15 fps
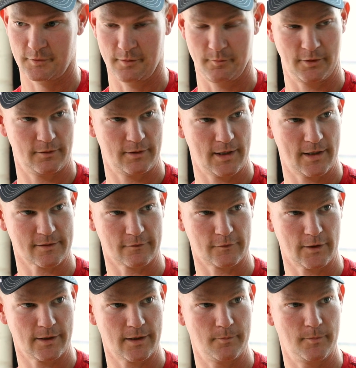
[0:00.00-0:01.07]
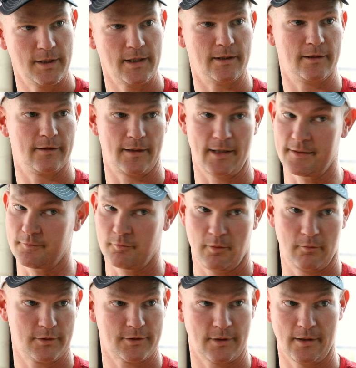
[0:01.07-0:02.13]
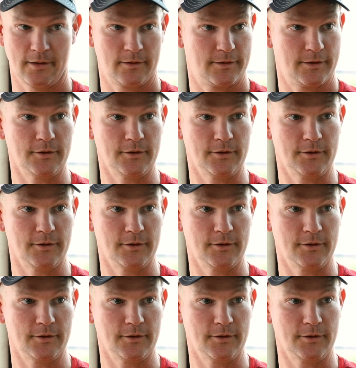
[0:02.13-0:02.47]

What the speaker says: community has a friend in me, and that's what we're trying to